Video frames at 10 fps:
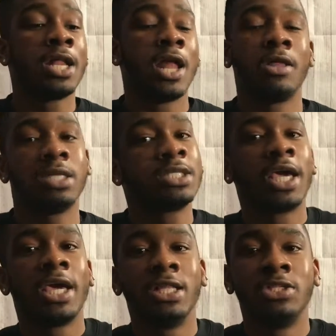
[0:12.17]
Now let's
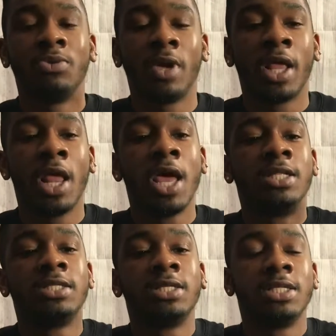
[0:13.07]
get into it.
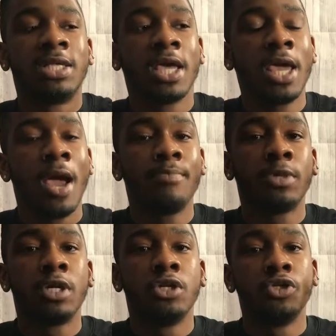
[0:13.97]
Today I'm
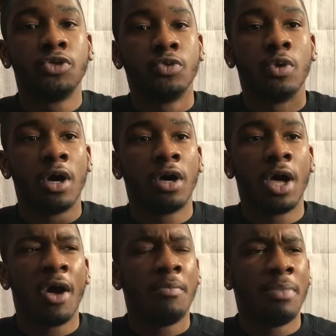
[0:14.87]
gonna do a
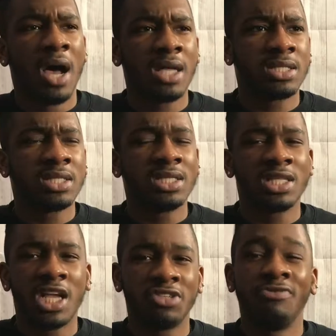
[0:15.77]
unboxing
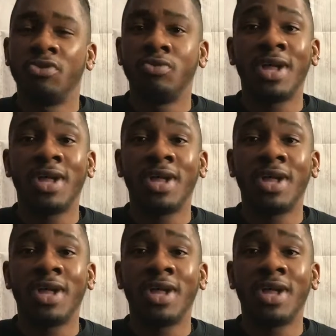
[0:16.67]
slash review.